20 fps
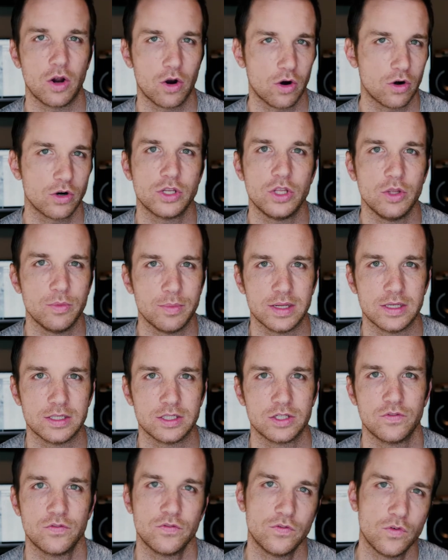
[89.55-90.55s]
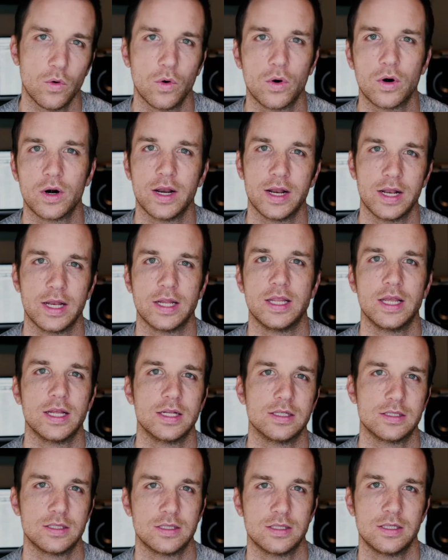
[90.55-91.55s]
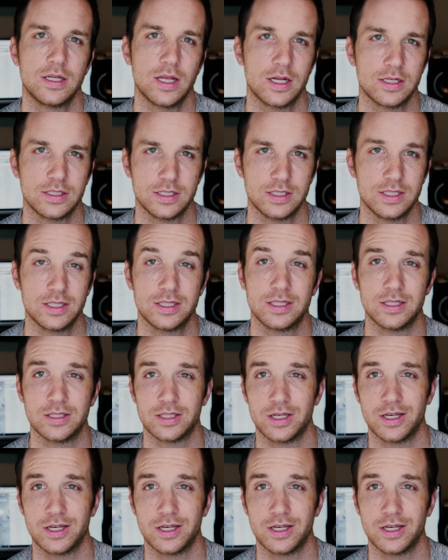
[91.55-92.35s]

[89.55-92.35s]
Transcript: arguments for and against God's existence.